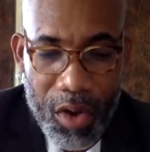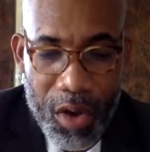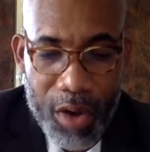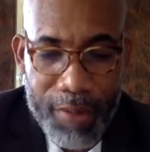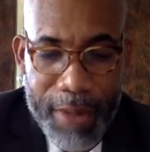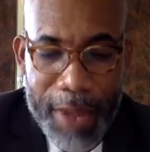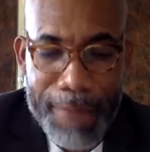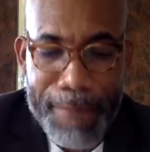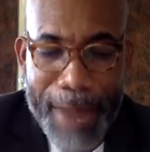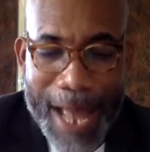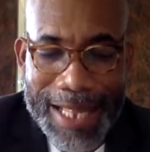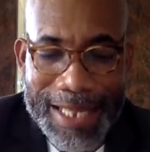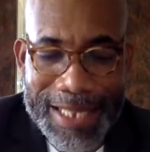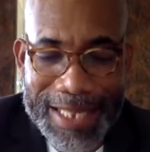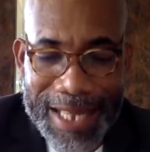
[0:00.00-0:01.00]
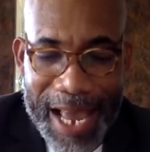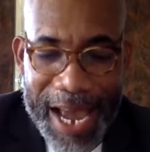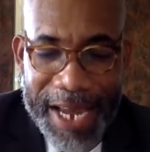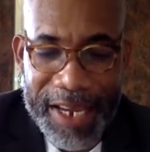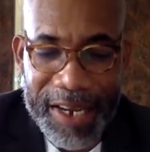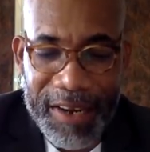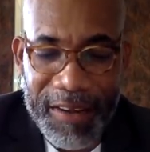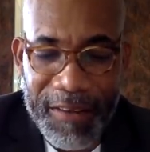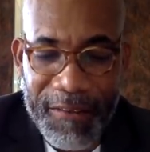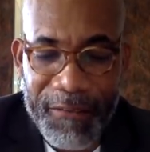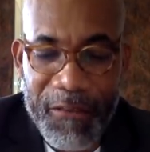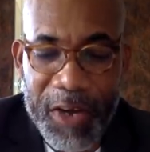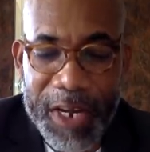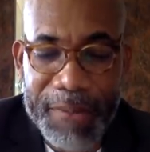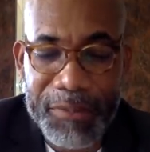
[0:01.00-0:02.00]
On my bad side
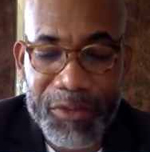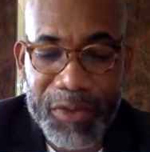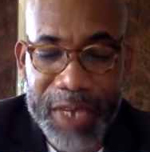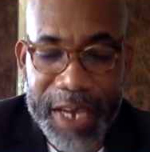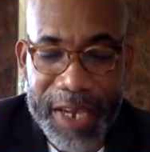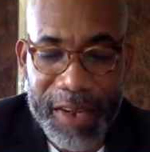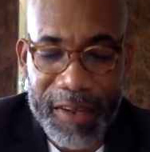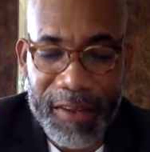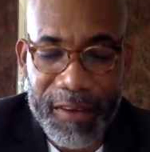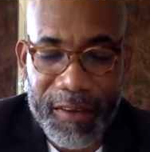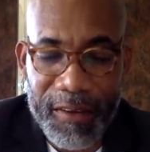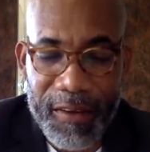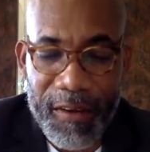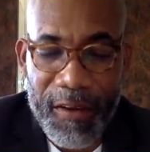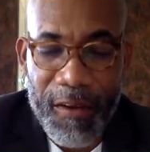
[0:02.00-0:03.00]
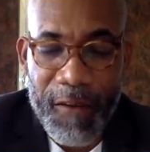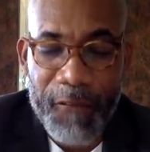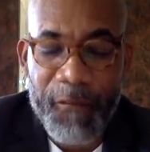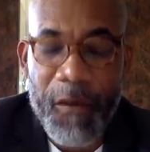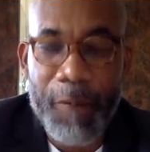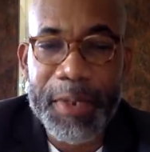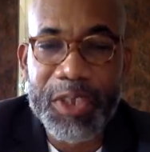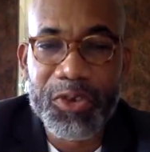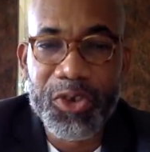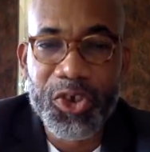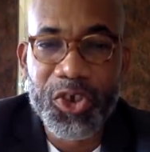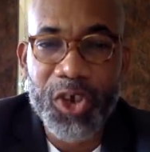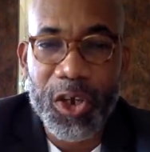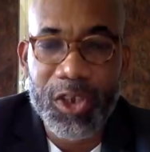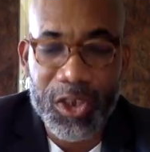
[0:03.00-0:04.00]
for me to
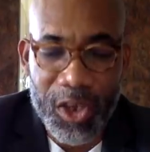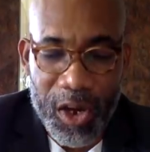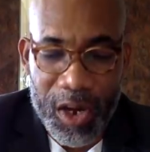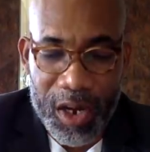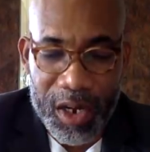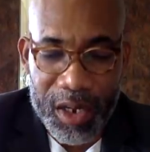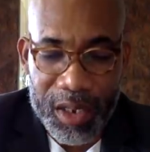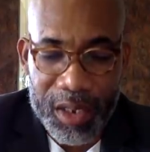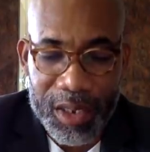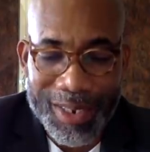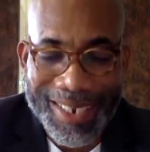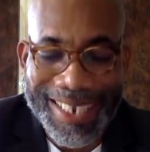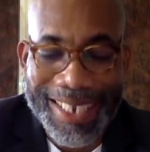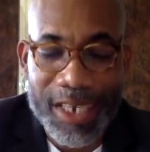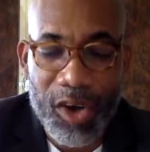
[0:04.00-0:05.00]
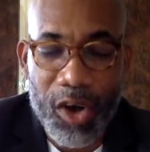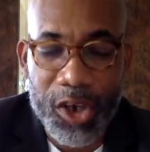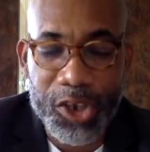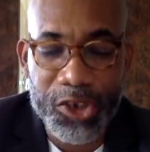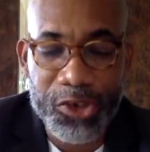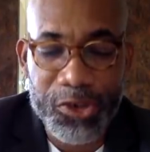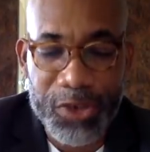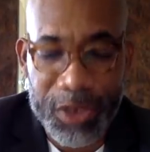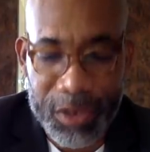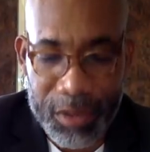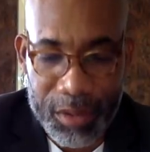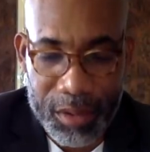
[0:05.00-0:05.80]
shut down the country.